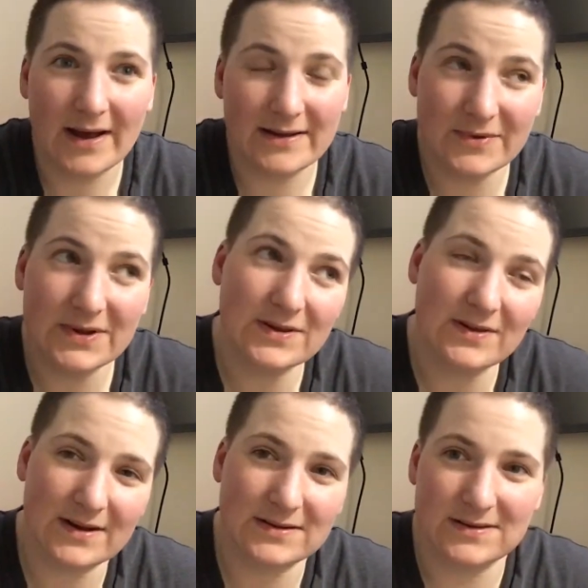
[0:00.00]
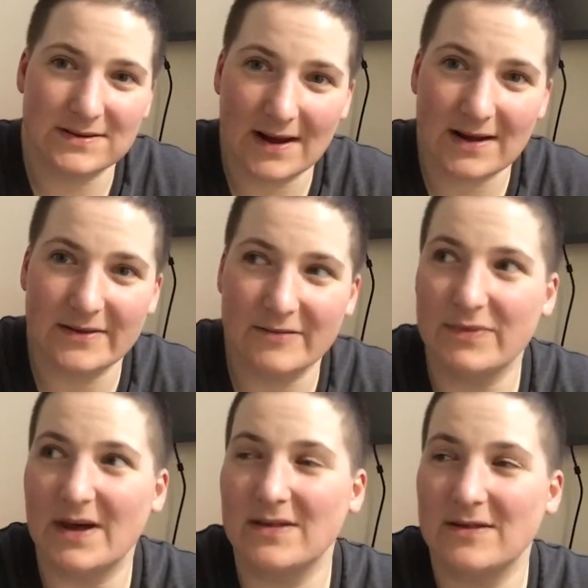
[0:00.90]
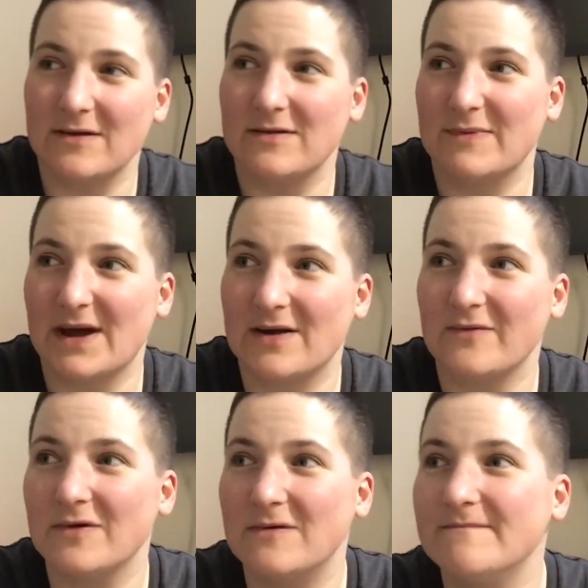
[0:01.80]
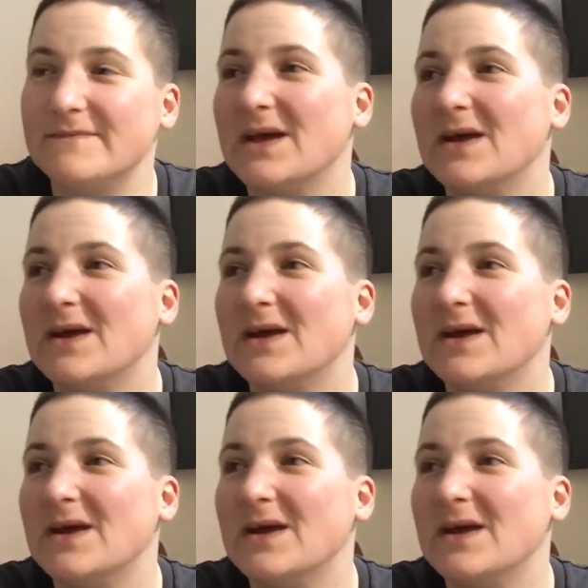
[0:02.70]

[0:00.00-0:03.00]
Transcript: I'd really like to tackle the, be the, the back room,